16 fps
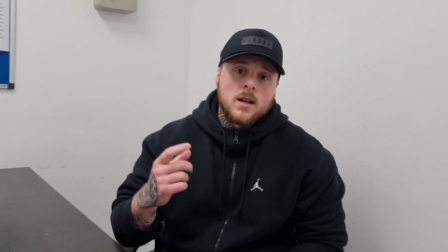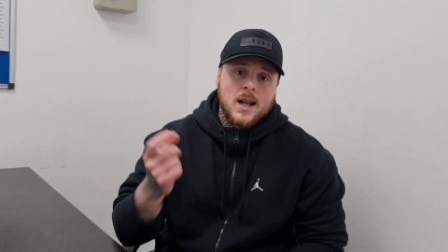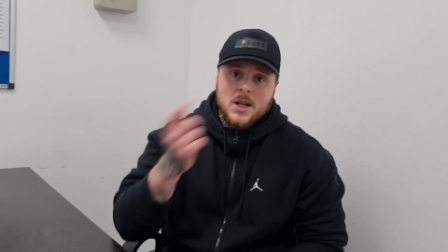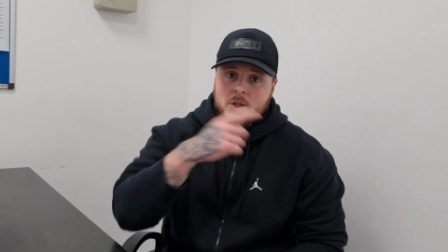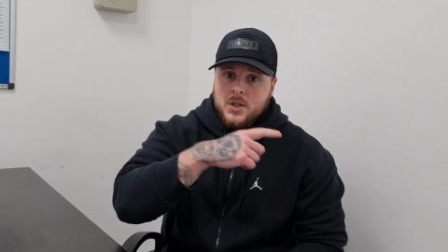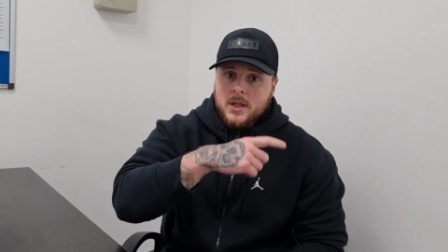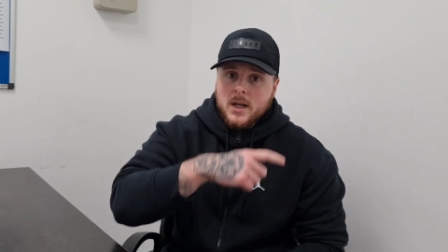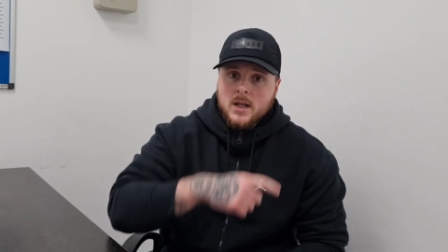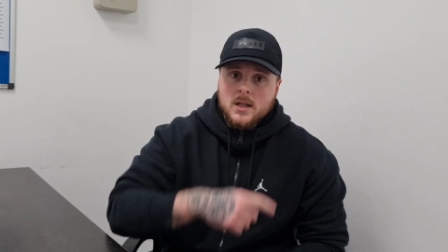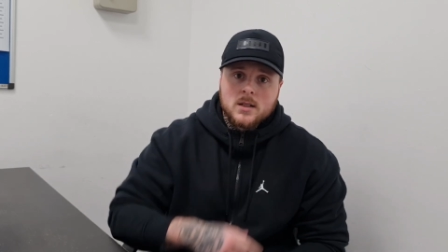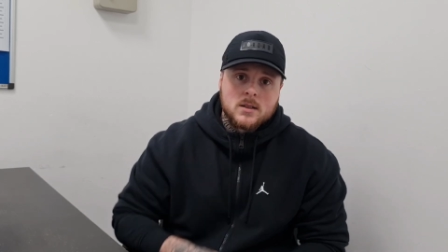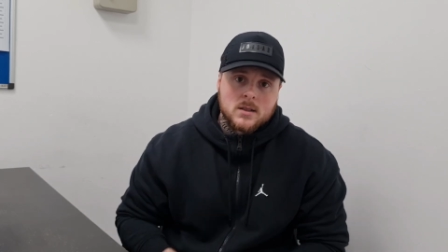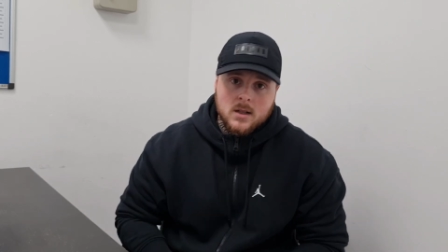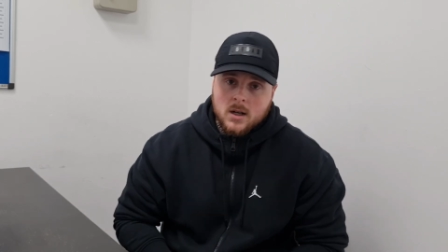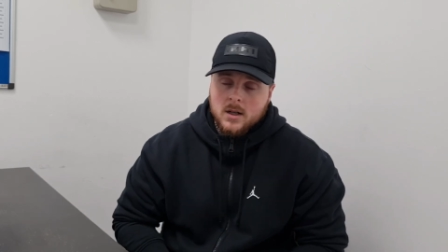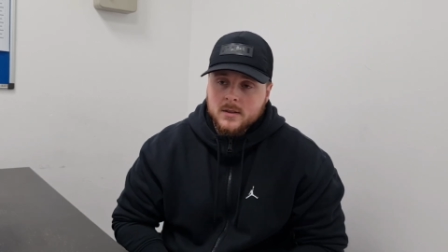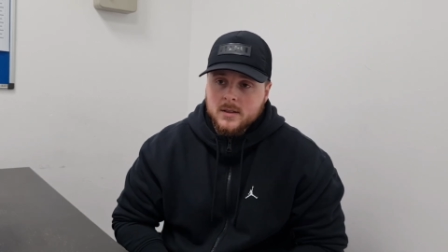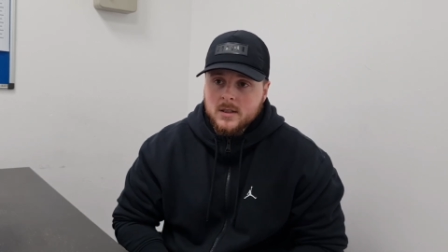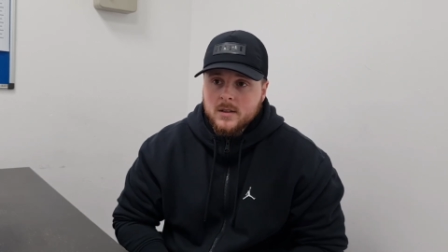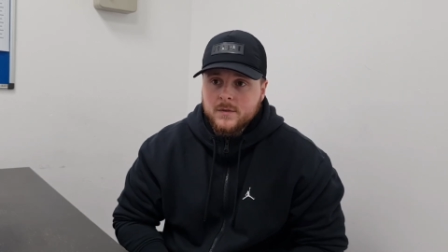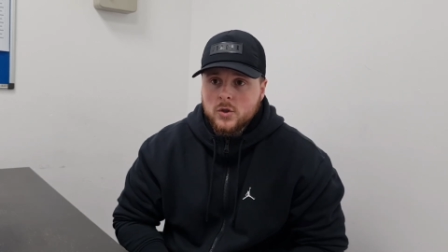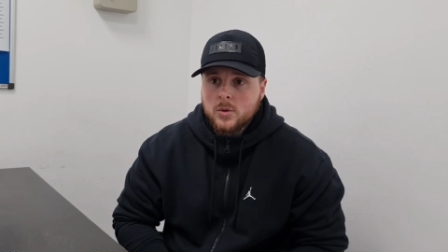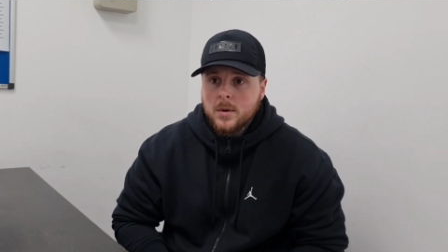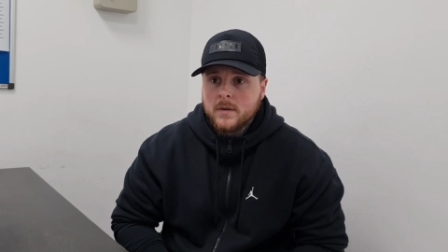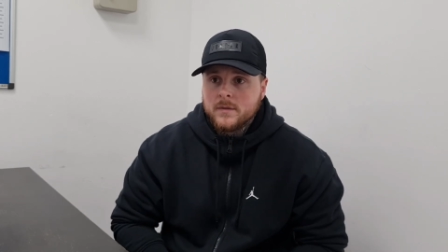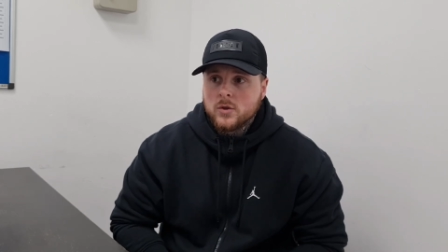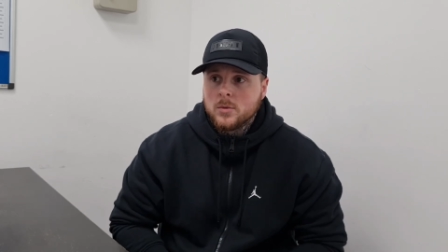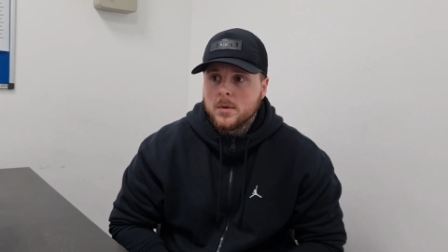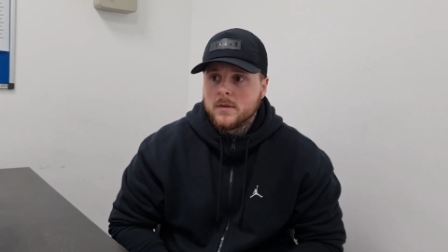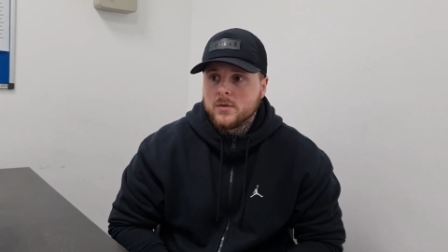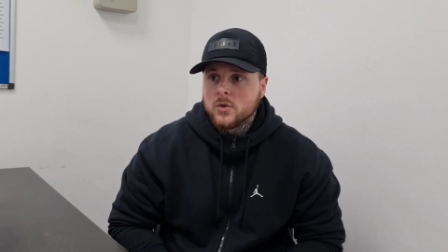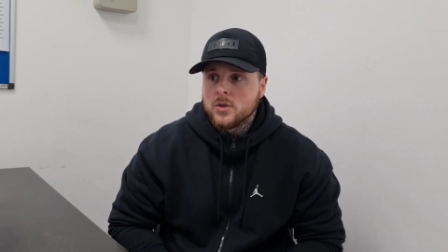last year, I did the
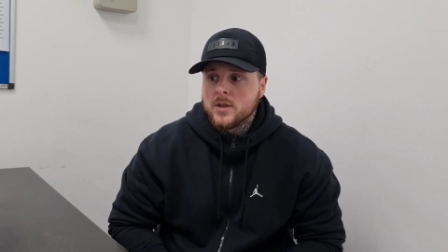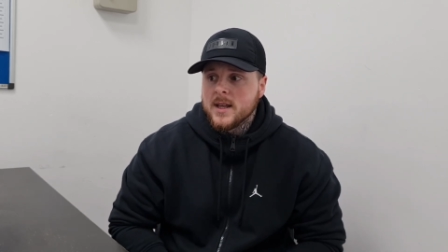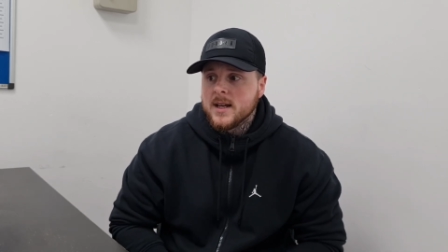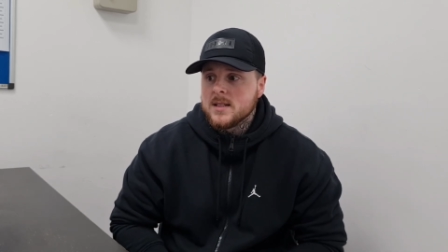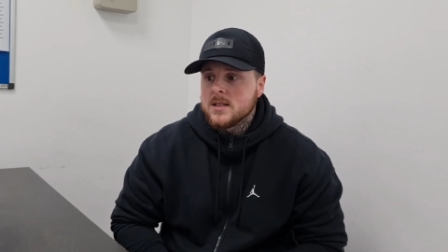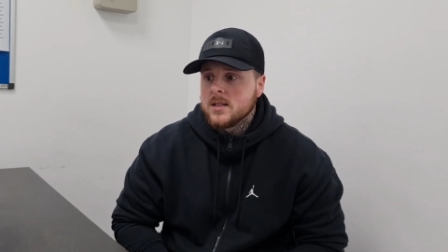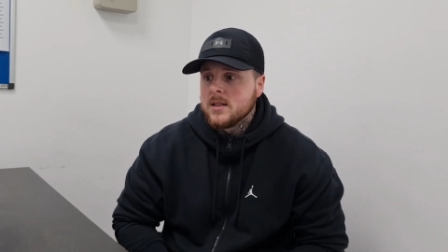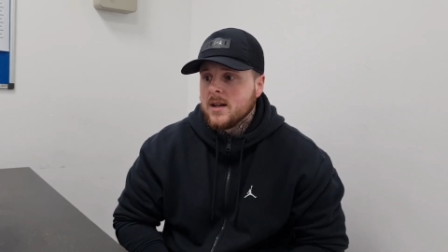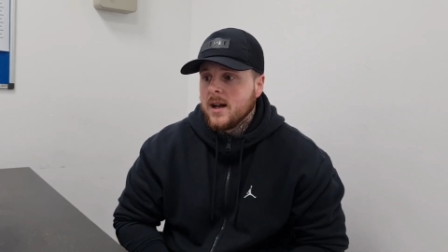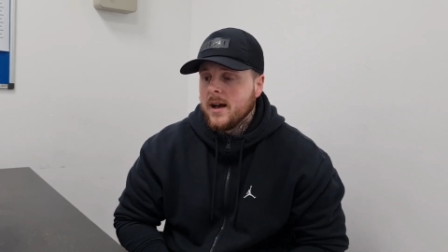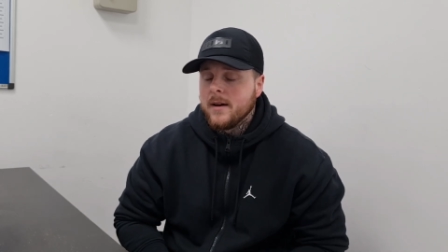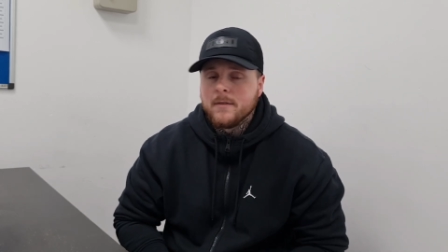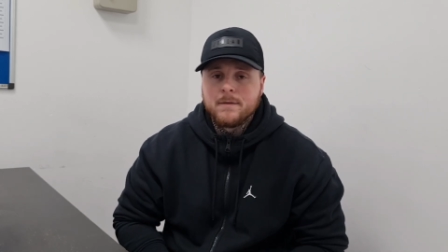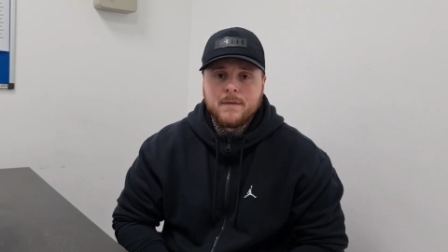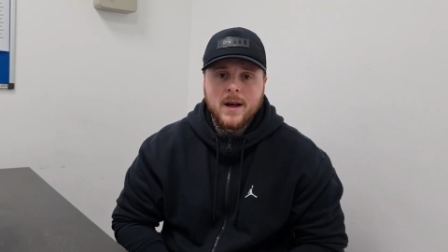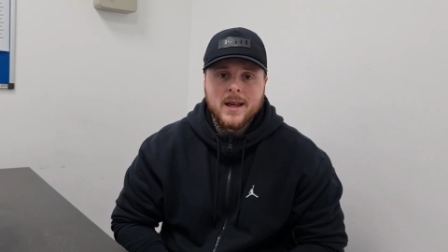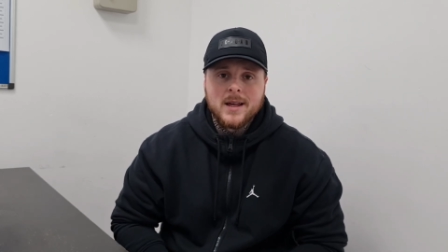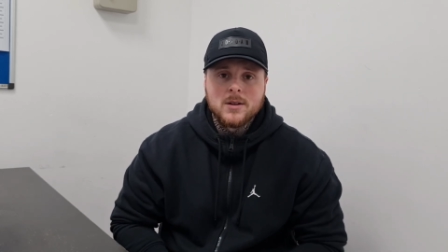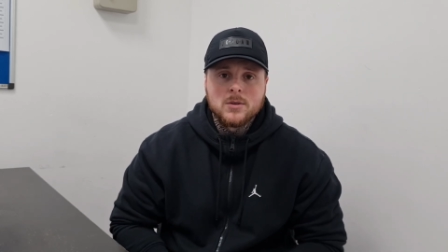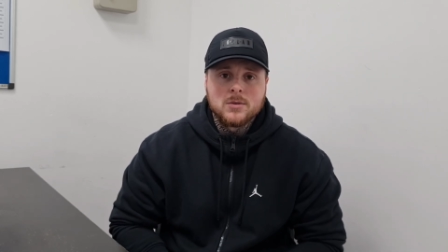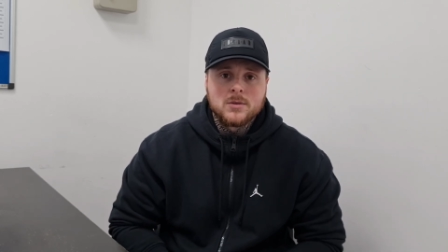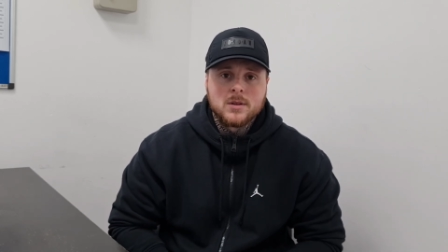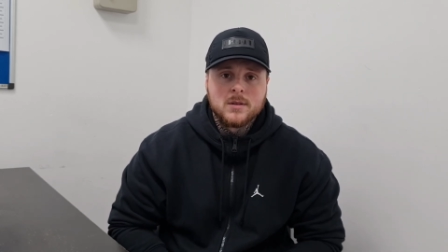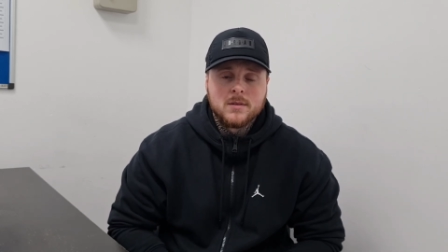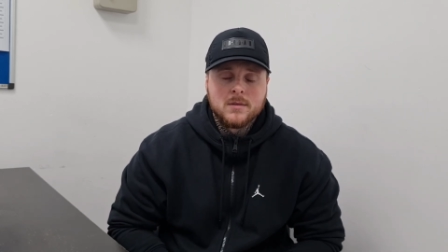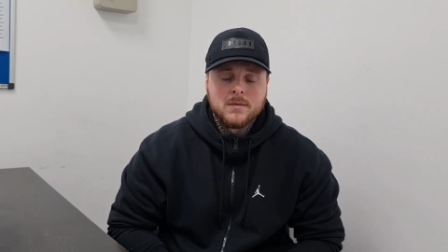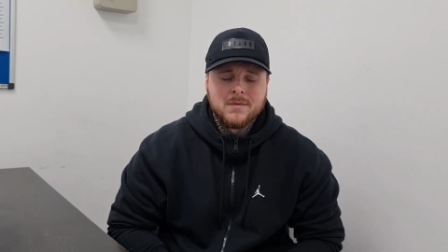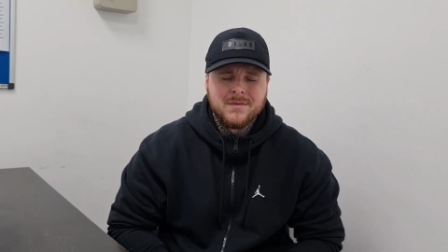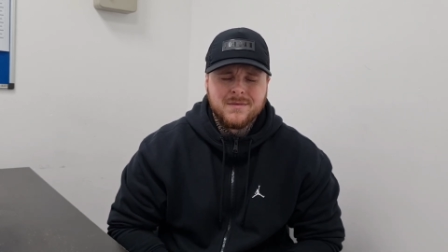4x4x48 and failed